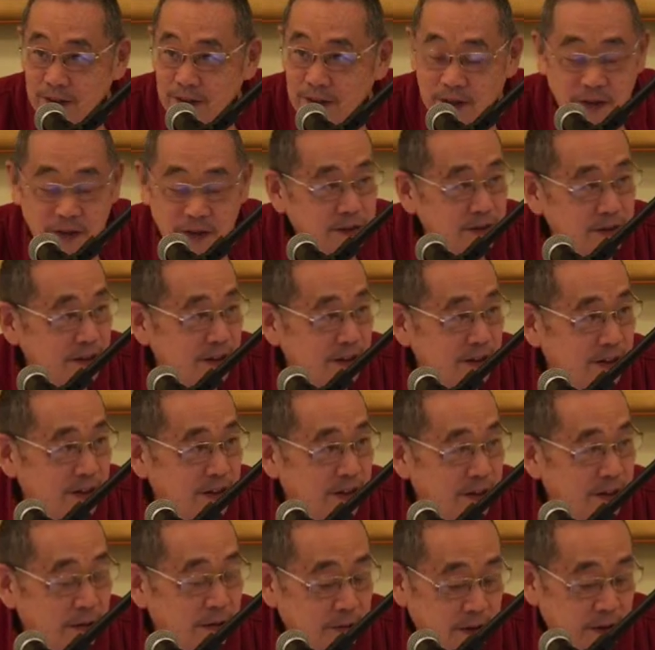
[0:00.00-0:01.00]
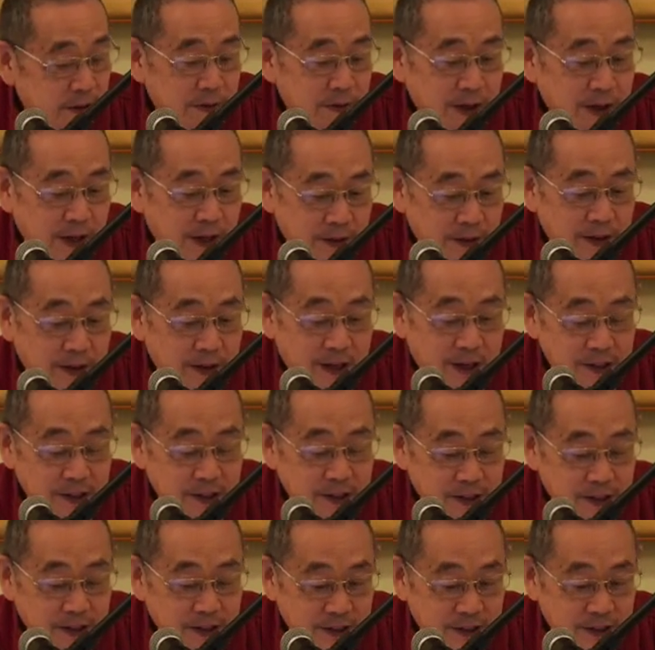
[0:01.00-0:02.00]
and get the highest
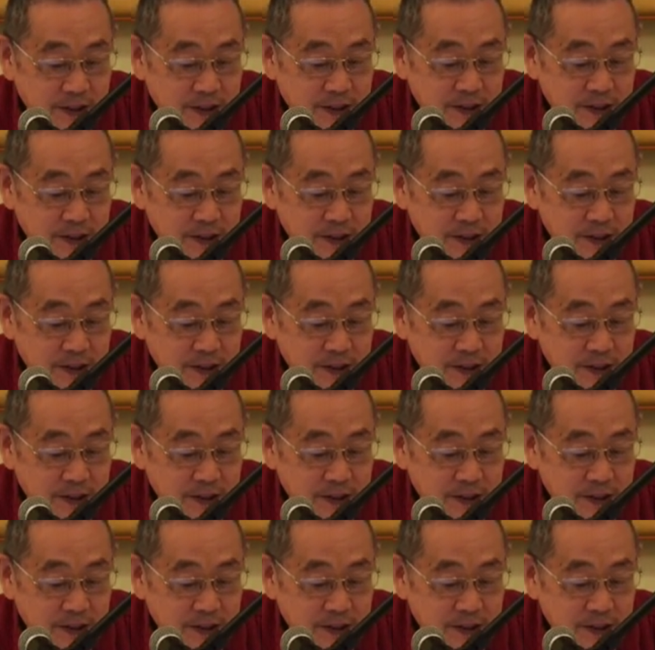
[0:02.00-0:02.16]
success.